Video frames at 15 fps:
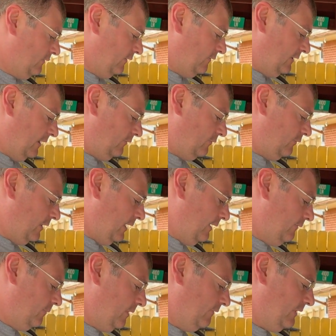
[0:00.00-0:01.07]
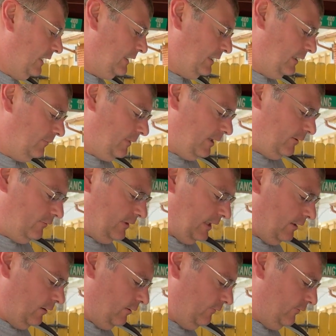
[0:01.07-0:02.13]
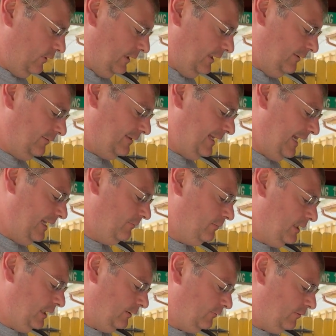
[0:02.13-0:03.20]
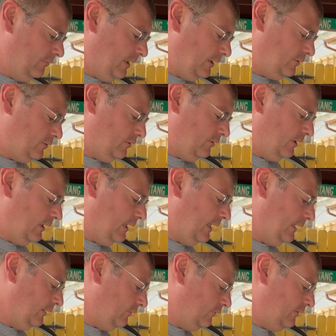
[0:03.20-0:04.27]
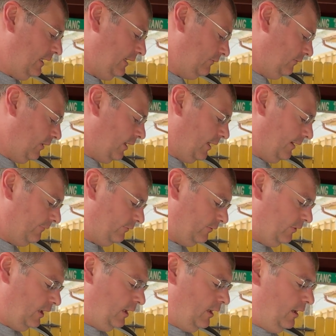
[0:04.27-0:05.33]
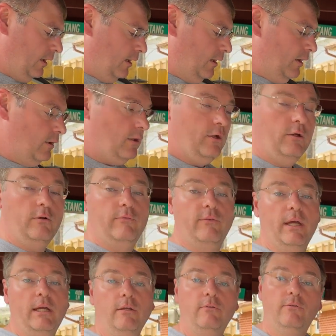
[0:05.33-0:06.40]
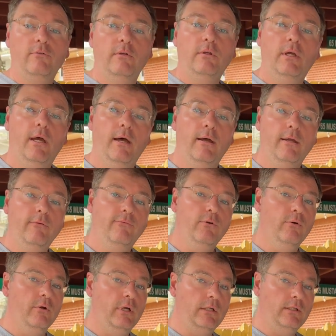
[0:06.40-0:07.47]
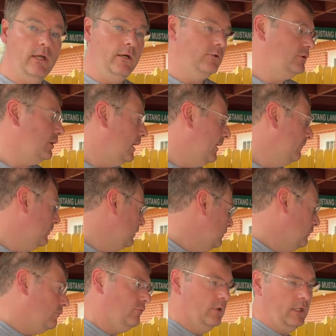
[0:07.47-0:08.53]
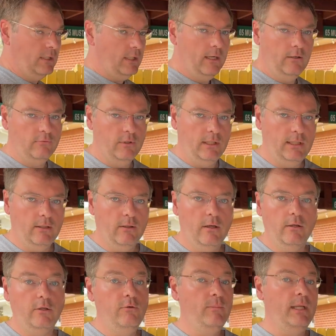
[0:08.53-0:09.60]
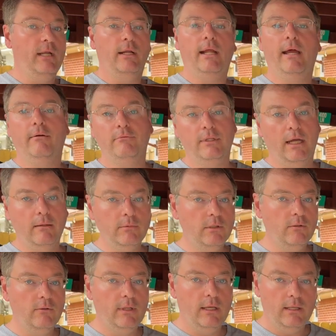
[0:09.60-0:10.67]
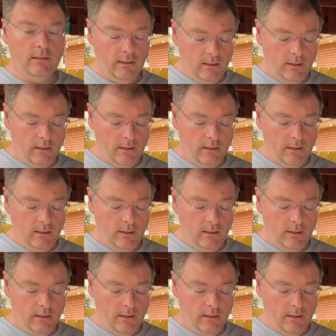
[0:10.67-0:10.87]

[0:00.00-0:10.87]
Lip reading: says test drive above 19 miles an hour for at least 10 minutes to make sure the light stays off. So good advice. If you're a tire shop and you're just running tires all day long, you may not have time to do that.